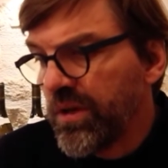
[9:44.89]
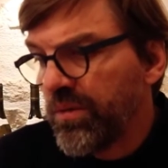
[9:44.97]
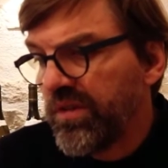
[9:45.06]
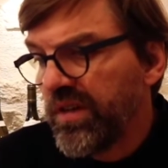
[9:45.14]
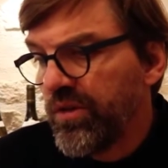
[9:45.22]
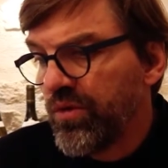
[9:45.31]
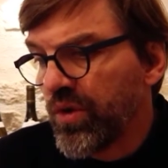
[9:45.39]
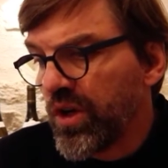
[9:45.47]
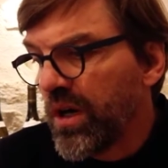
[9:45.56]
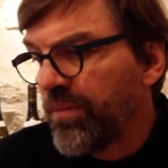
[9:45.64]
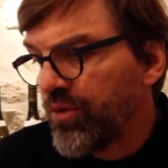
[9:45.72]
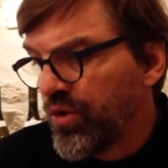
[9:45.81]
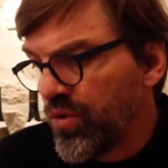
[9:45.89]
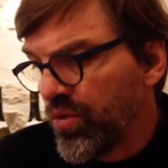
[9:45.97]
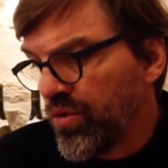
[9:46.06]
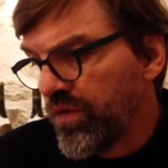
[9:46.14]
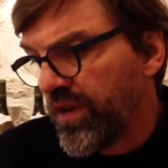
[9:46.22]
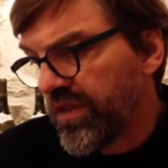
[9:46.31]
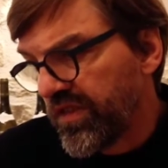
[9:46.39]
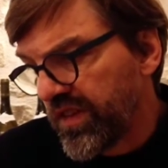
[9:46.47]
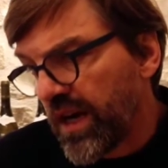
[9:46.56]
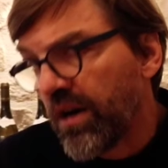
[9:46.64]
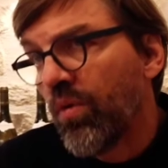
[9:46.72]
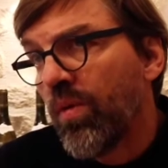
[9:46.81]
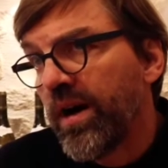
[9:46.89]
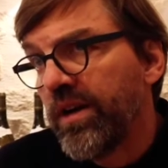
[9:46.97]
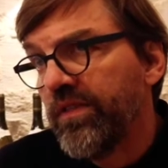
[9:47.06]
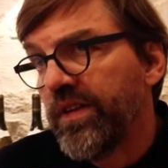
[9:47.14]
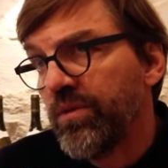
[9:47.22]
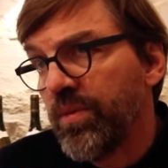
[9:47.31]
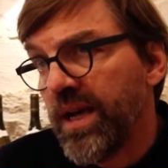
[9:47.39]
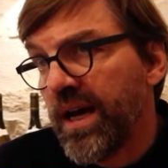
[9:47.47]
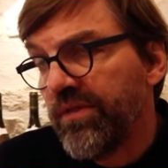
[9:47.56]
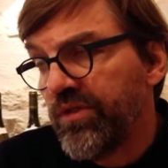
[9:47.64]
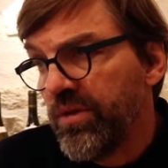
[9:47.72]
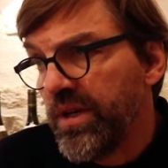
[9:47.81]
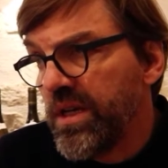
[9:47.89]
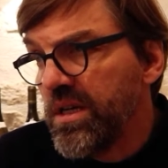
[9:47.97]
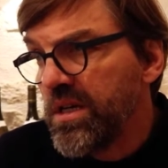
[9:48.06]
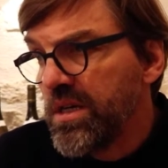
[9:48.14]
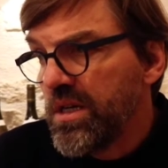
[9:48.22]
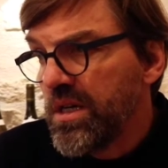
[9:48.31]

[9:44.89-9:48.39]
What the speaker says: I would say, to come to the style of wine that we have today.